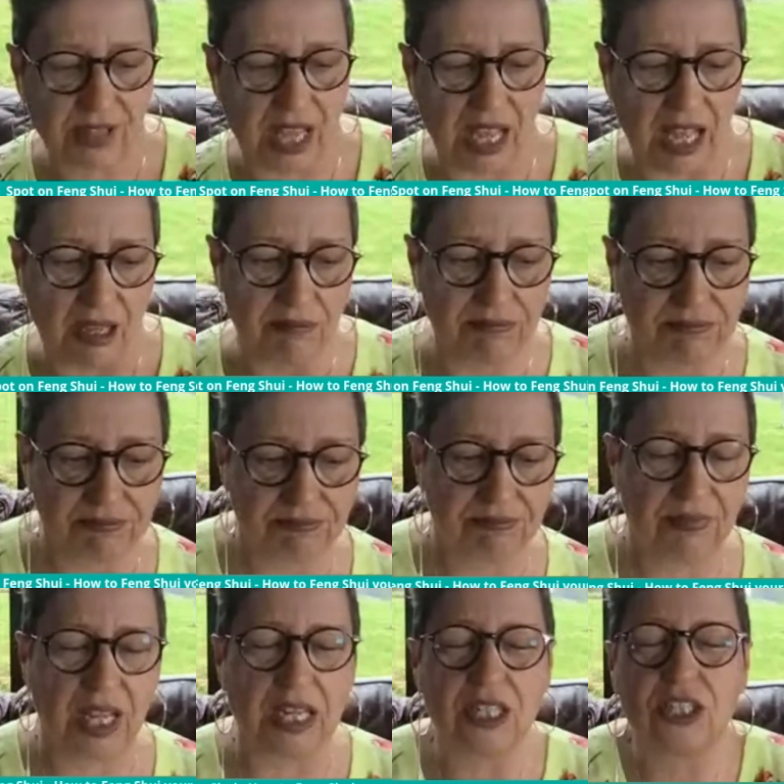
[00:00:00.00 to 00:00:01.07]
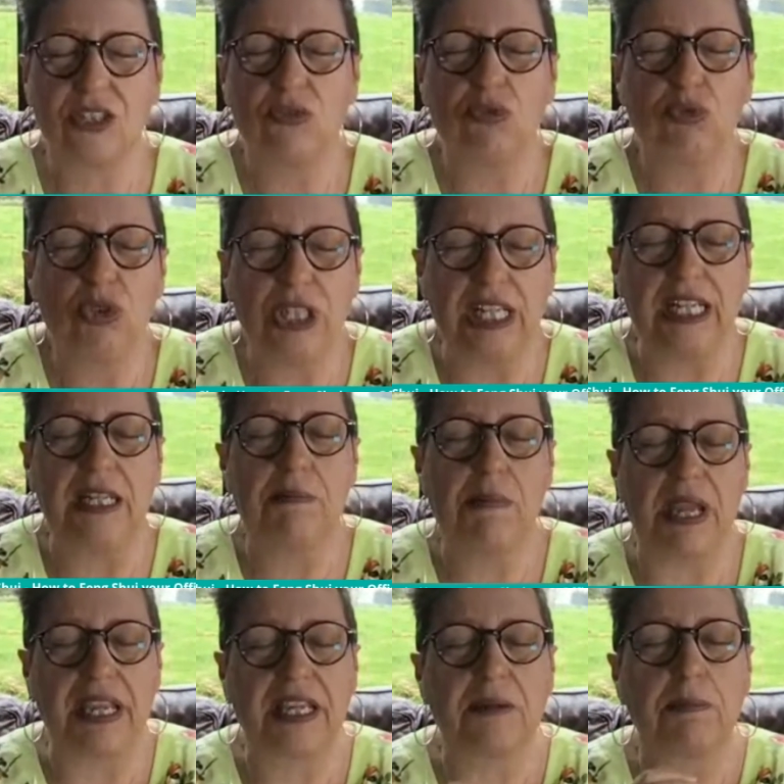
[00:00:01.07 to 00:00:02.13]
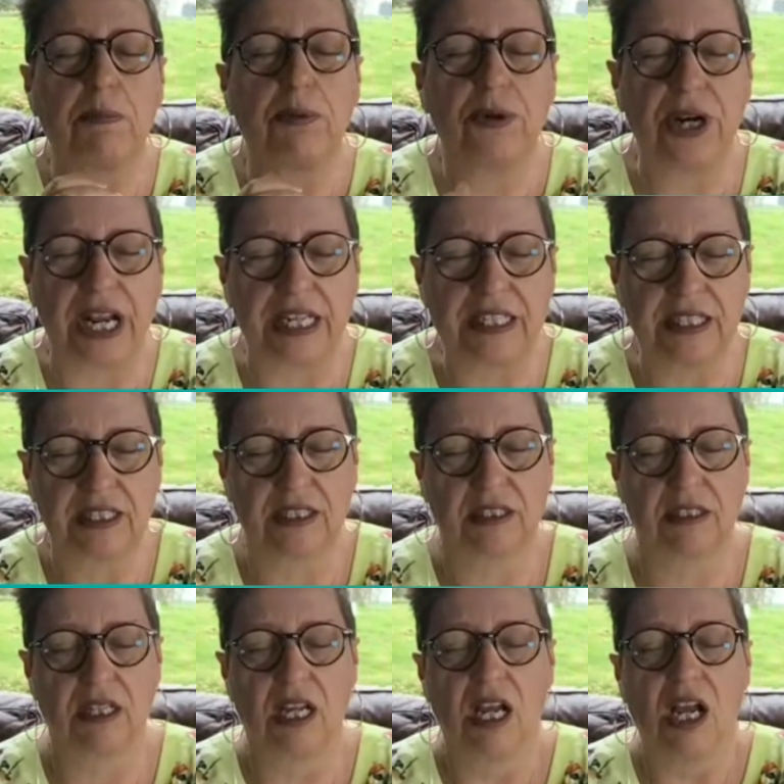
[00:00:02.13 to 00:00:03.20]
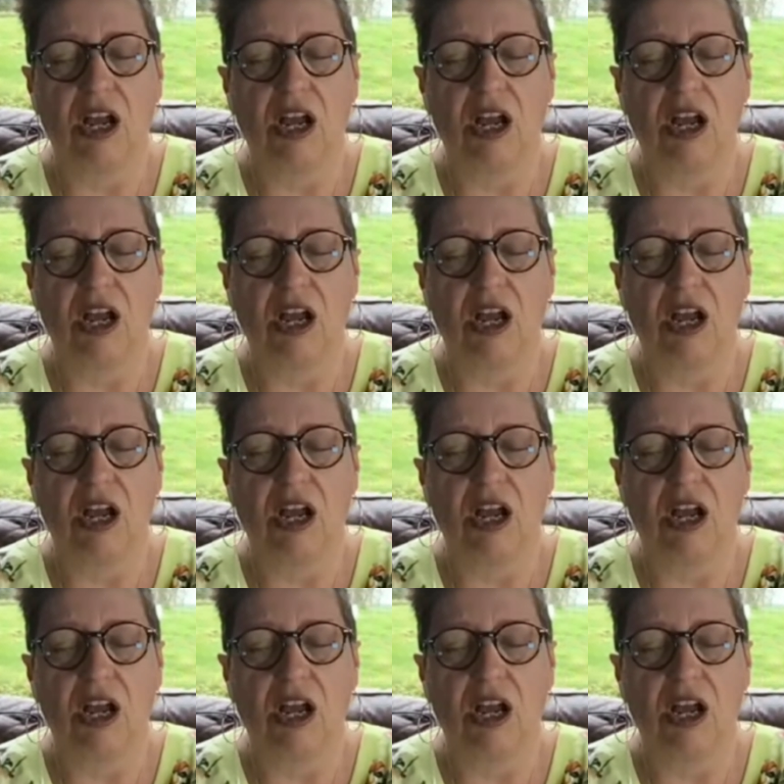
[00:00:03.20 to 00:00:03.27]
um, really make it practical.